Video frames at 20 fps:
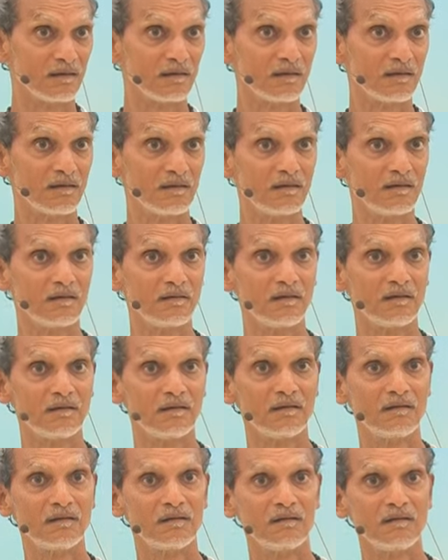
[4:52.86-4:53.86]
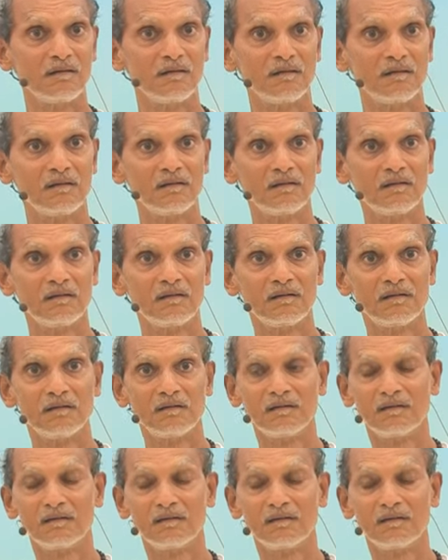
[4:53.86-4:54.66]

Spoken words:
[no speech]